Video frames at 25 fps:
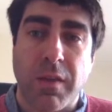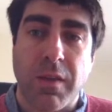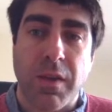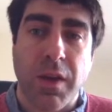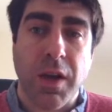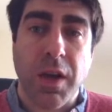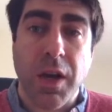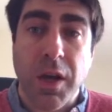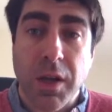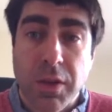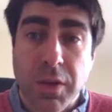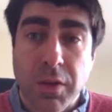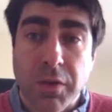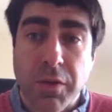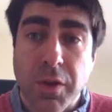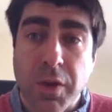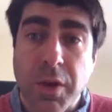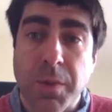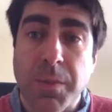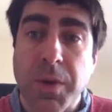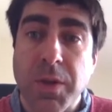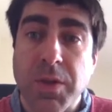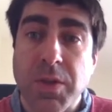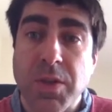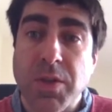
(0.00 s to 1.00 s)
the Cardiff
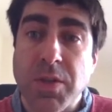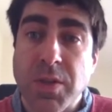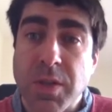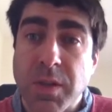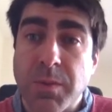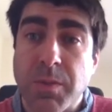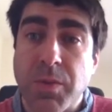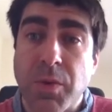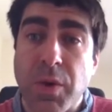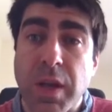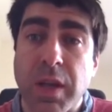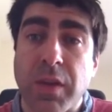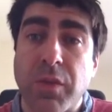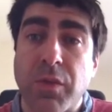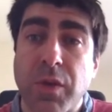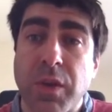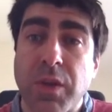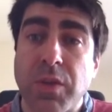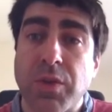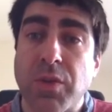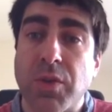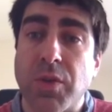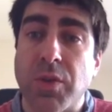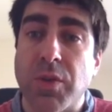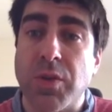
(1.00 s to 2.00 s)
University Brain
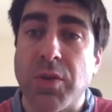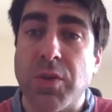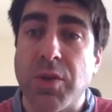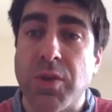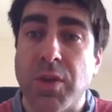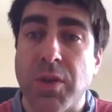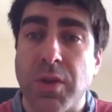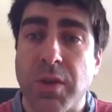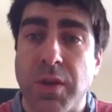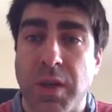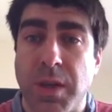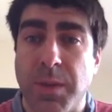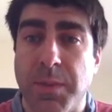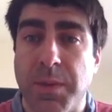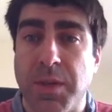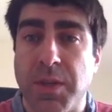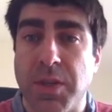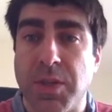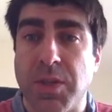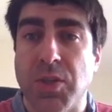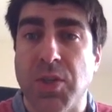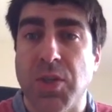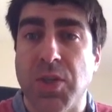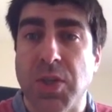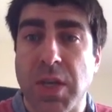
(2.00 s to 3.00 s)
Research
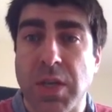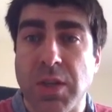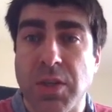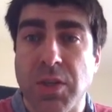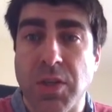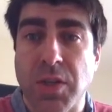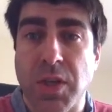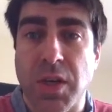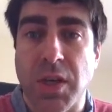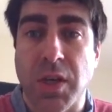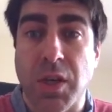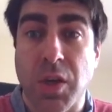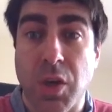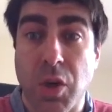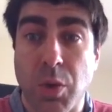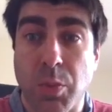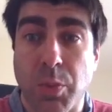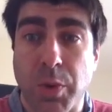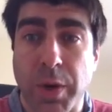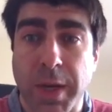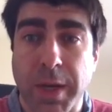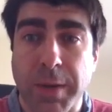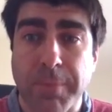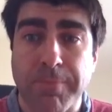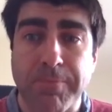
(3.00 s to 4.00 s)
Imaging Centre, Kubrick.